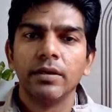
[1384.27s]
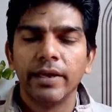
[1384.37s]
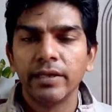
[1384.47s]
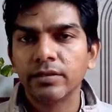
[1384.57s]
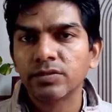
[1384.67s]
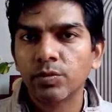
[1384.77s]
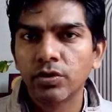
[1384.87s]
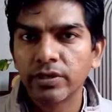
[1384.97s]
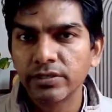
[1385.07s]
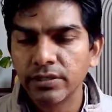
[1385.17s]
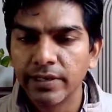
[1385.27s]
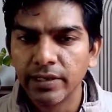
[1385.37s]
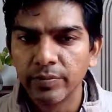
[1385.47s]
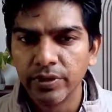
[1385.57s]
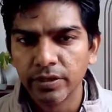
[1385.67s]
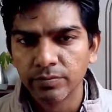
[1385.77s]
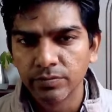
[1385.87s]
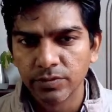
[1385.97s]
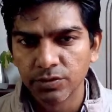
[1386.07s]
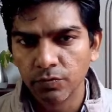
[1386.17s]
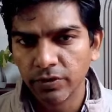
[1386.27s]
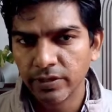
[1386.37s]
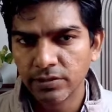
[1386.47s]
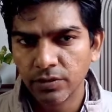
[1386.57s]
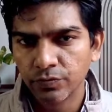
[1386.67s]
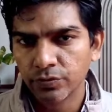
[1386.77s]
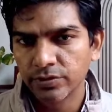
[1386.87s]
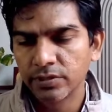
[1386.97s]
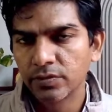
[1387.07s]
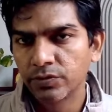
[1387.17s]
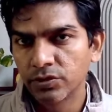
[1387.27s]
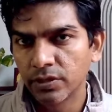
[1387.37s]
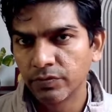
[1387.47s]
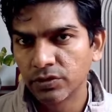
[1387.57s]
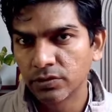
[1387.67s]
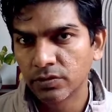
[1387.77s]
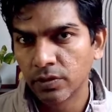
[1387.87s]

And this block is in equilibrium, so we can say the forces which is